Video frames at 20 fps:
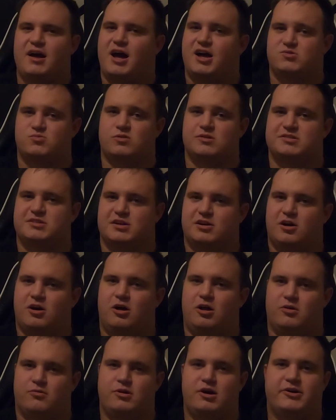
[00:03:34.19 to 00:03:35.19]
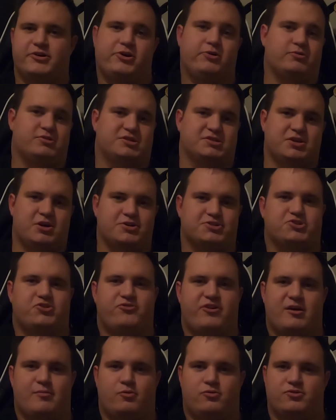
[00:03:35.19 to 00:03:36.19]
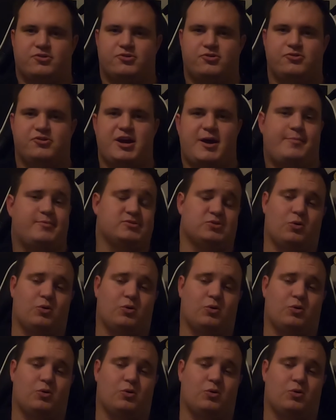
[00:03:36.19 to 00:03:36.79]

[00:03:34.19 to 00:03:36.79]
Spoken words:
as well as the Colorado, which is also available in a crew cab.